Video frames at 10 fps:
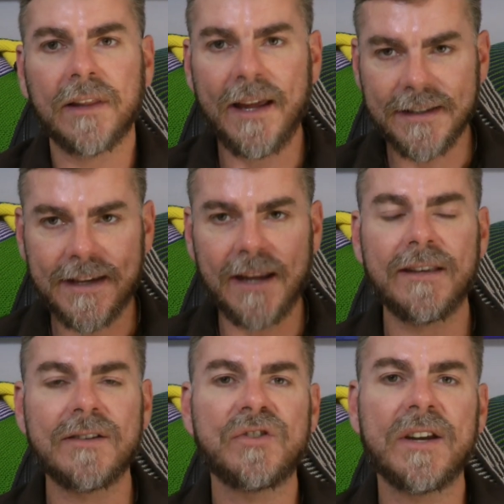Let's get
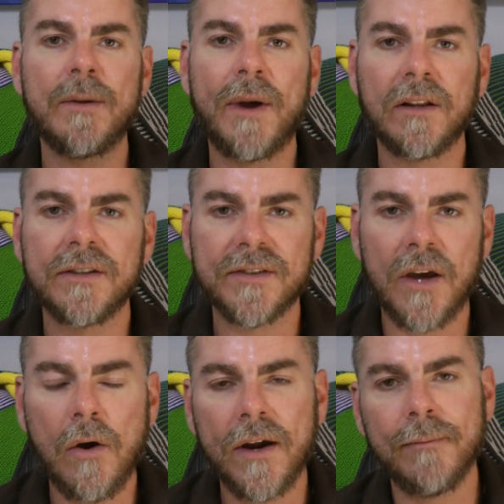this gender balance
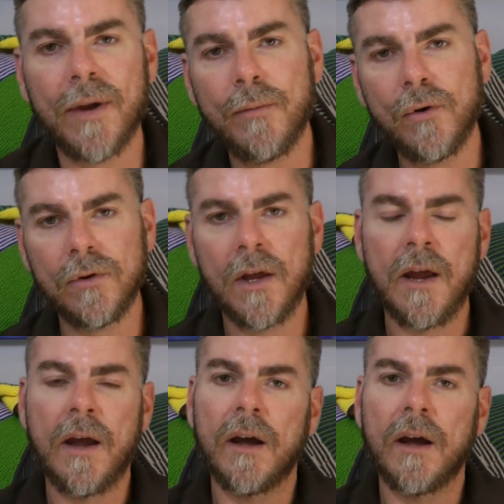going, people